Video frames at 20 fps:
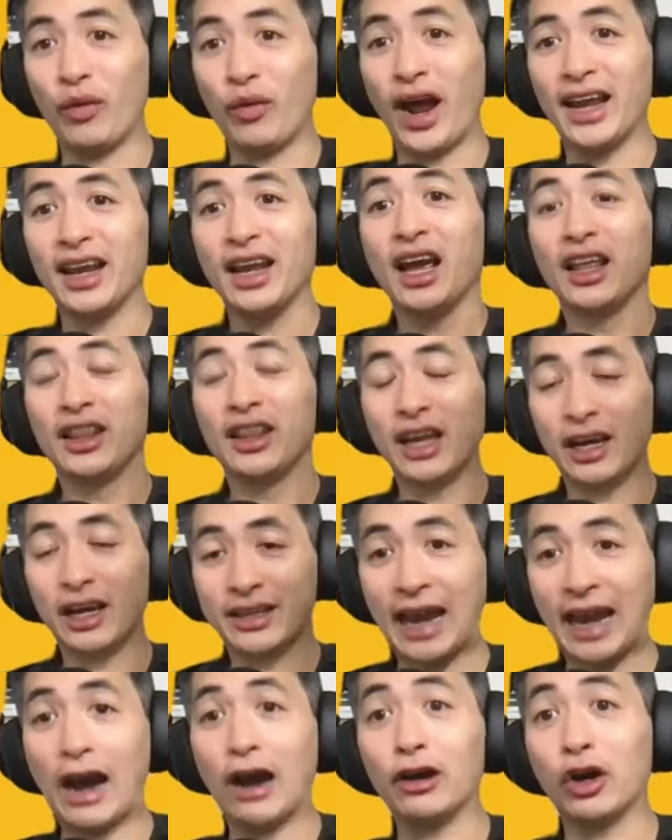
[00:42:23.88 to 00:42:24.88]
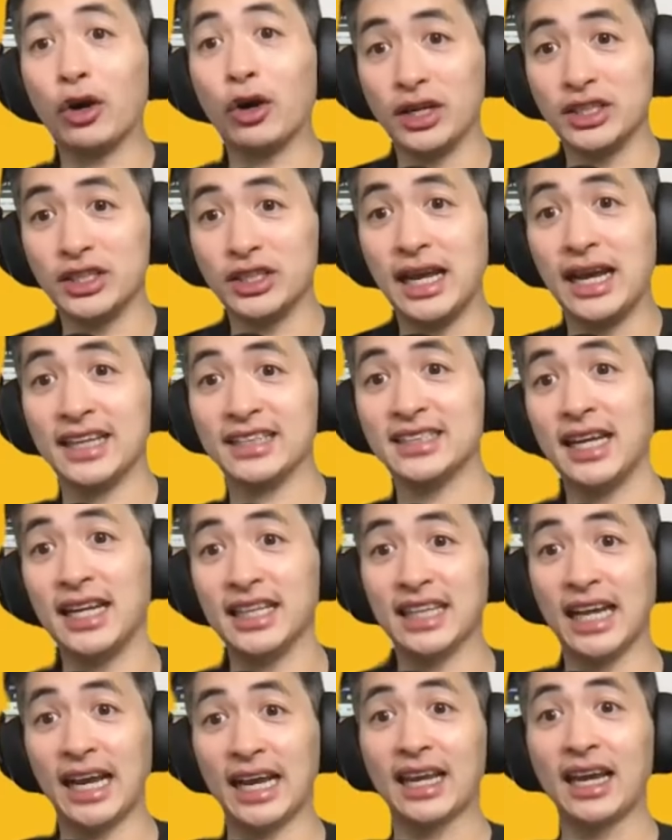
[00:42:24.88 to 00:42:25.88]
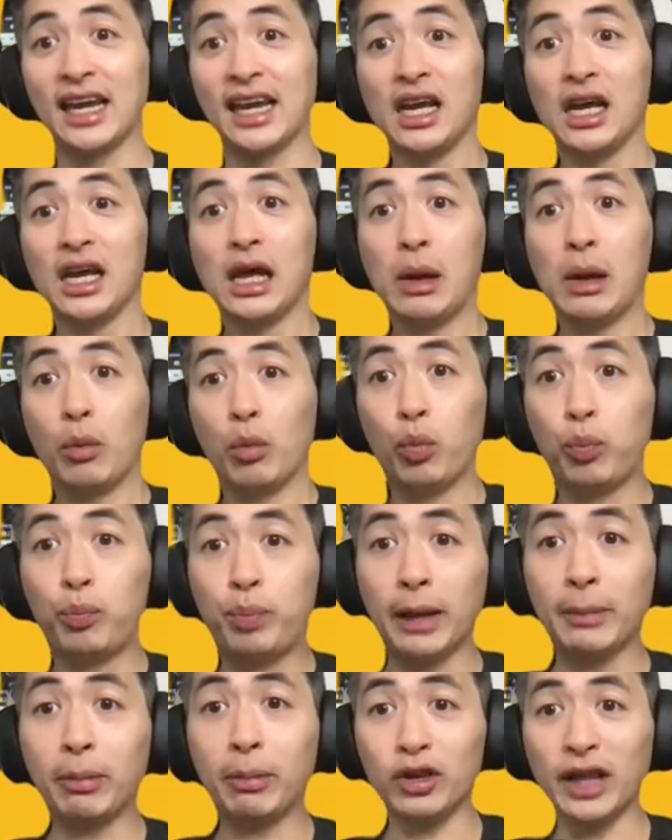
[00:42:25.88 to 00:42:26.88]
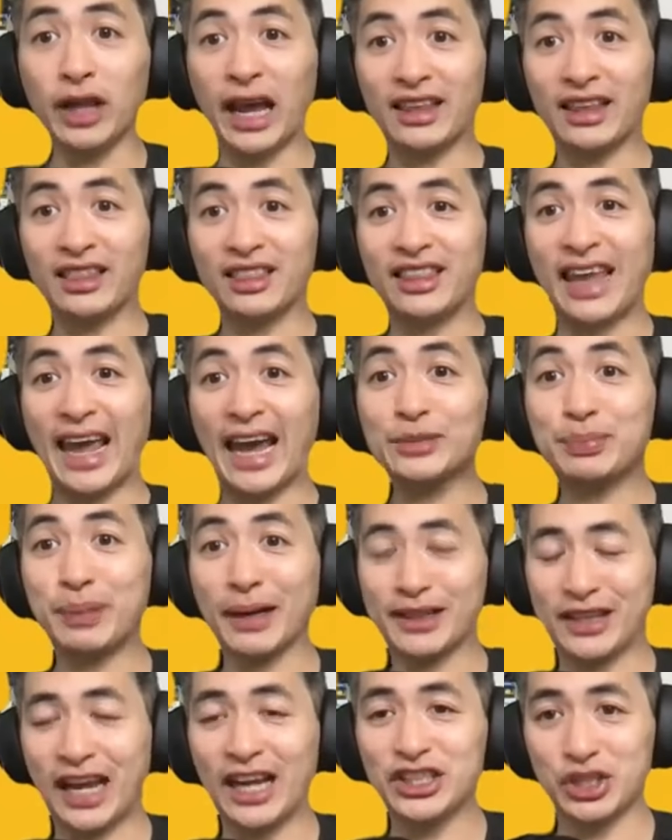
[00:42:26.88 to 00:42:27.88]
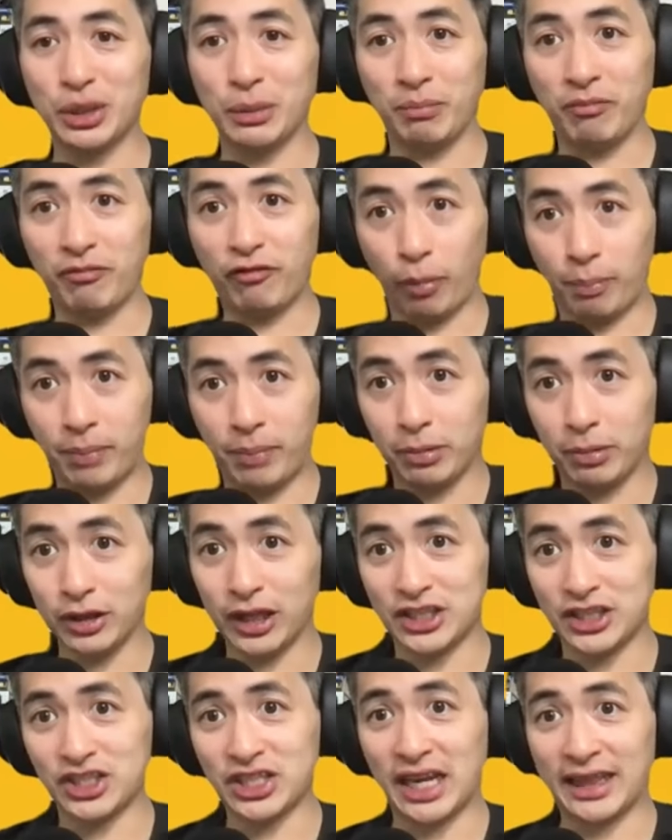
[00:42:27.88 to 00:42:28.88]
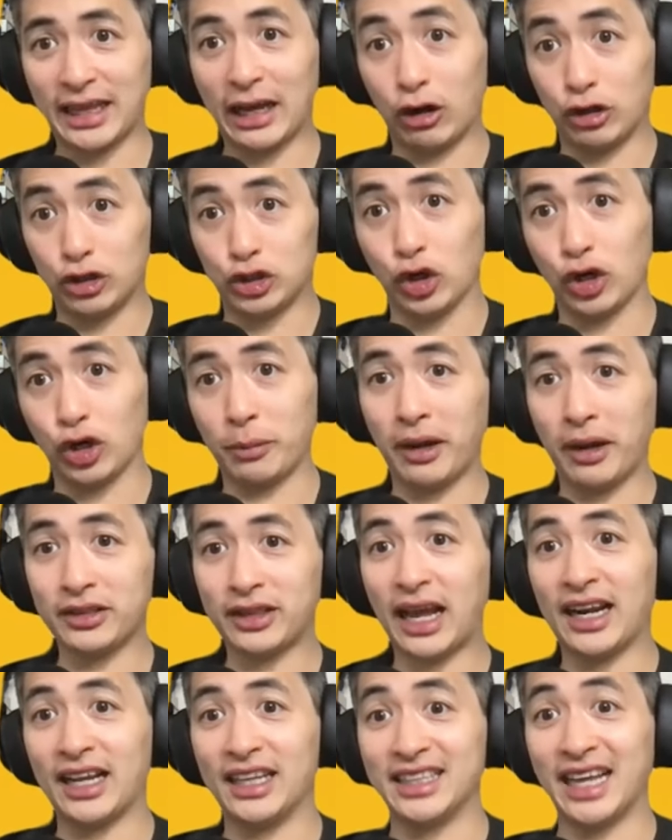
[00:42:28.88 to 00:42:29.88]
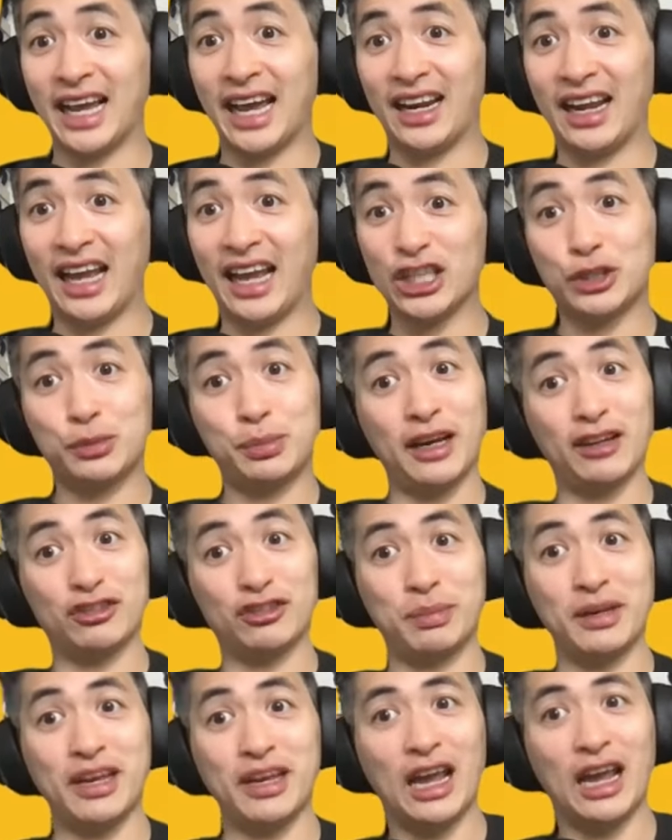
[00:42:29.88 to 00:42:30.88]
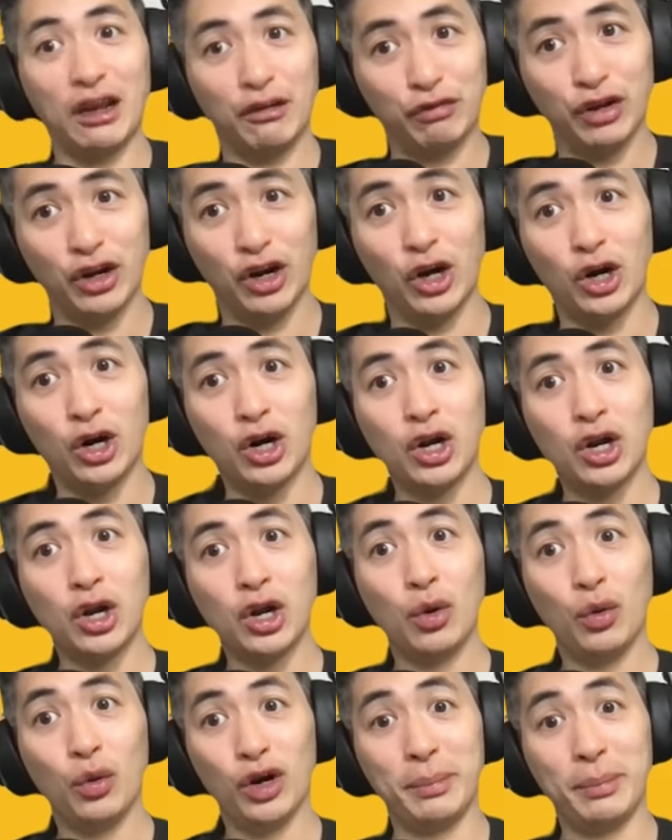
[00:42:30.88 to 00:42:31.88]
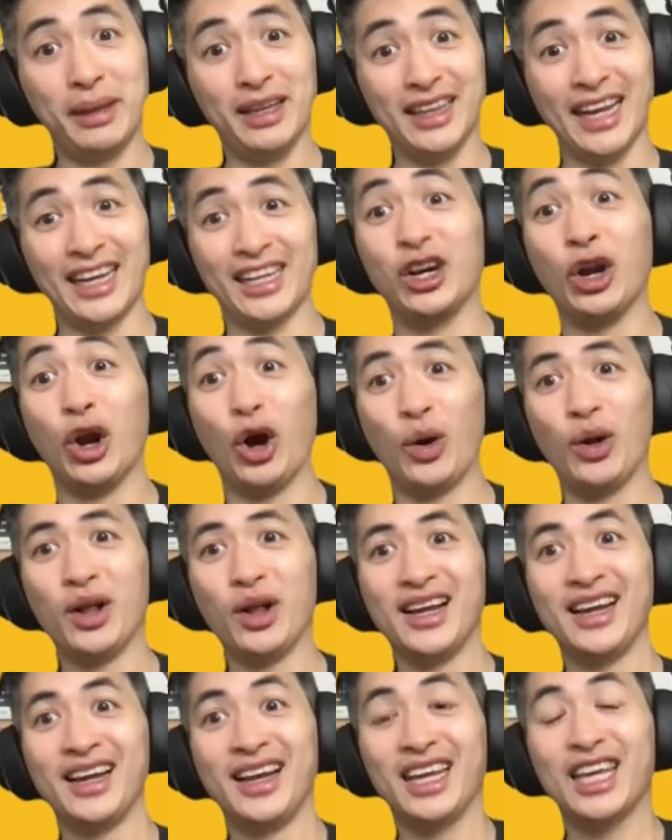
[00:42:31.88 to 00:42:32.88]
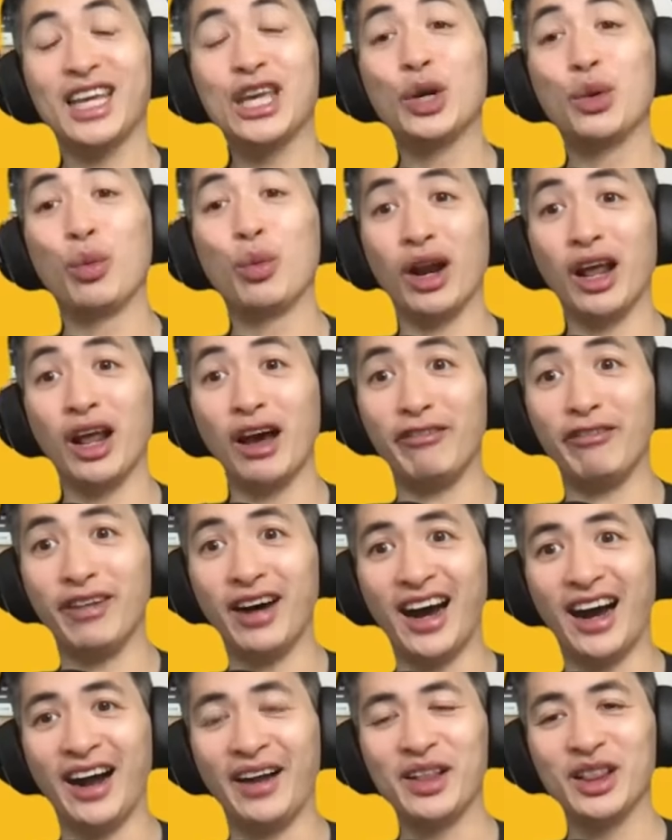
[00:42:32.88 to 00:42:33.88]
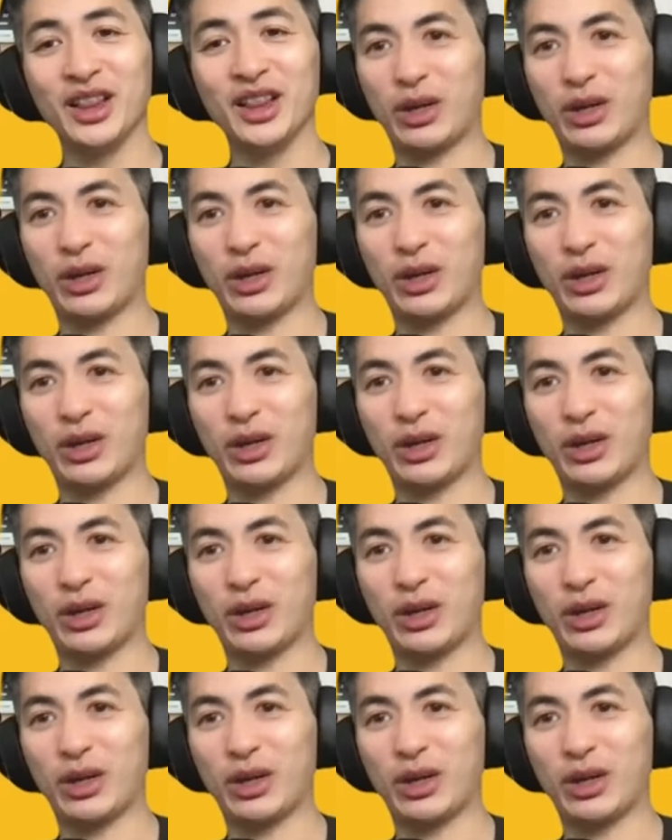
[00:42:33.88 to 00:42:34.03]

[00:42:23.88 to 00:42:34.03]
right? The counter is this: is like people are like the expectation for people that say that or joke about that is that SBF's behavior would have been like, you know, he would have. Uh, oh,